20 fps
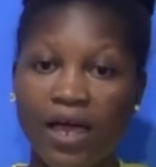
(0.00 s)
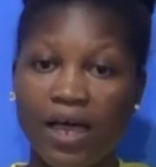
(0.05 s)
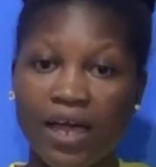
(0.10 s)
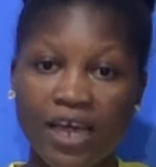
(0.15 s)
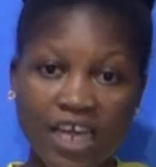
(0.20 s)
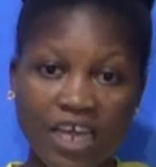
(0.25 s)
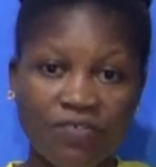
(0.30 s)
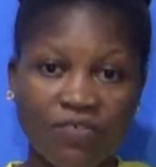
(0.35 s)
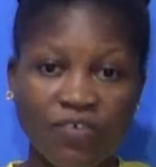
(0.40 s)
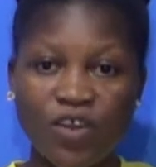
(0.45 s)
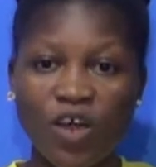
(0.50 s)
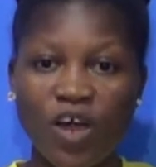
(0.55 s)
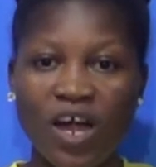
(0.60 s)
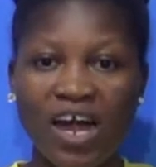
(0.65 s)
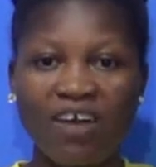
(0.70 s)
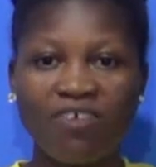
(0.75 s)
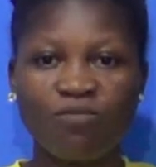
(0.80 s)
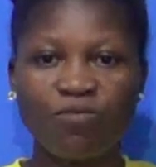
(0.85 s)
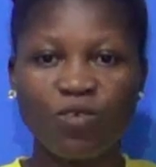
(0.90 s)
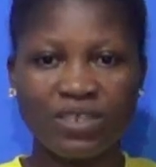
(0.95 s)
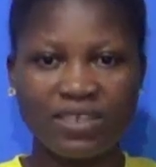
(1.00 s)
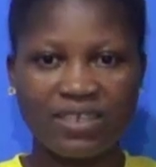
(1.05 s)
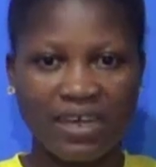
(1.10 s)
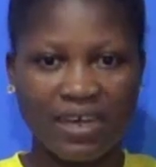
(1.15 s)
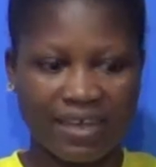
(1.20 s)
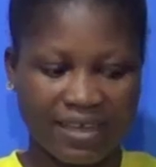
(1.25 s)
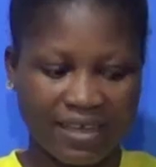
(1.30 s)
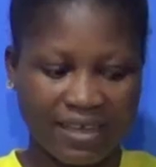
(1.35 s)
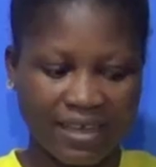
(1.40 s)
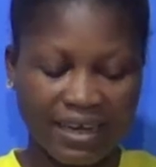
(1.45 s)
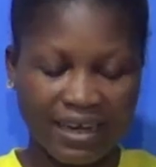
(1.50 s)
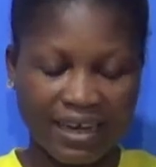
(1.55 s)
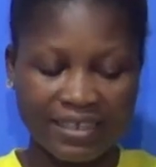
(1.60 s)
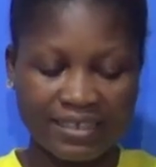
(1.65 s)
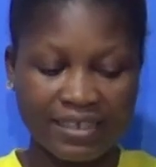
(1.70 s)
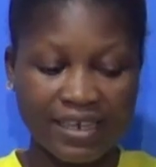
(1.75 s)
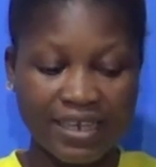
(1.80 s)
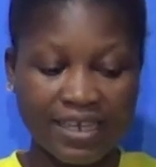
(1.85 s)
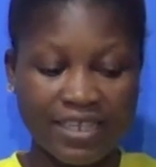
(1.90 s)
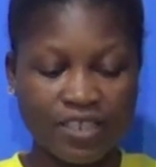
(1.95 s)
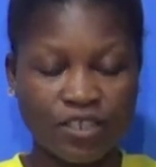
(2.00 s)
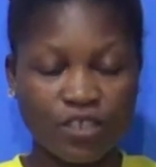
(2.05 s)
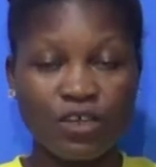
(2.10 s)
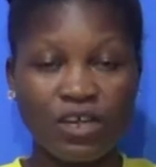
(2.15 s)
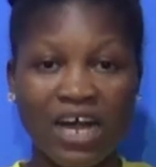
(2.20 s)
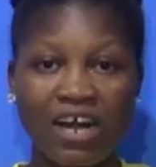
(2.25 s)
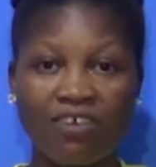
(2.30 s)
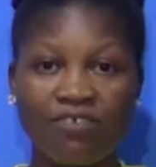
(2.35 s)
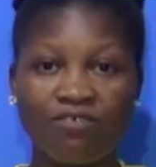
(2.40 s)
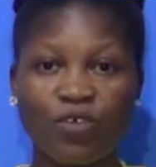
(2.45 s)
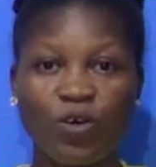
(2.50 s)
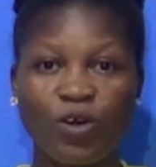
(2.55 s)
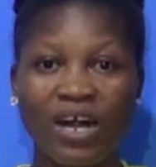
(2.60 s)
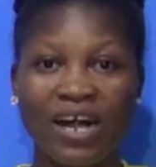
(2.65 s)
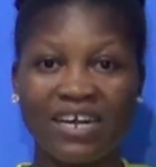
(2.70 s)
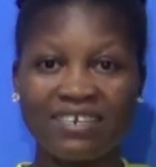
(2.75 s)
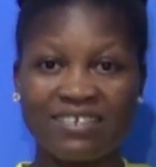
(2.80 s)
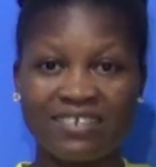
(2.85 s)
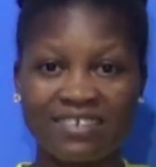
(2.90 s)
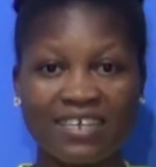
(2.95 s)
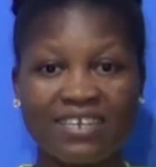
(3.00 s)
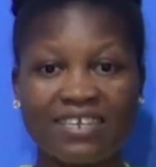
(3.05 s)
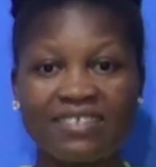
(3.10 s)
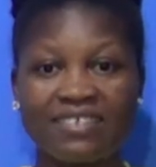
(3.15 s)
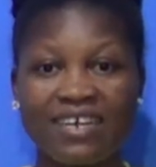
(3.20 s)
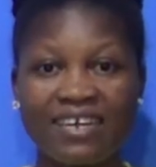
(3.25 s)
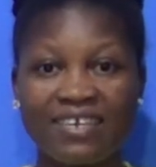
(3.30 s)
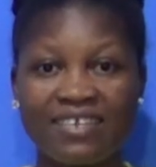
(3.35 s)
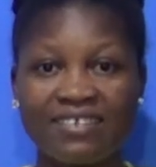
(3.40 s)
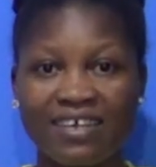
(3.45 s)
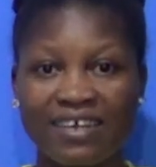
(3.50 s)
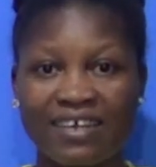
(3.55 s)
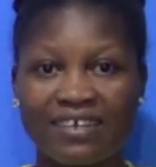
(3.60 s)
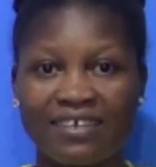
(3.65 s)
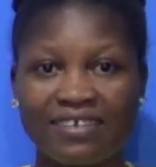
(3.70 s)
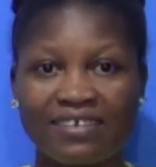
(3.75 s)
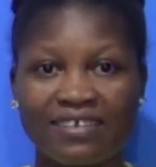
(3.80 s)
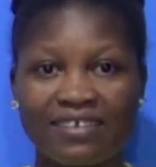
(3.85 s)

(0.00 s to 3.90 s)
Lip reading: If you don't have water, at least you have your hand sanitizer,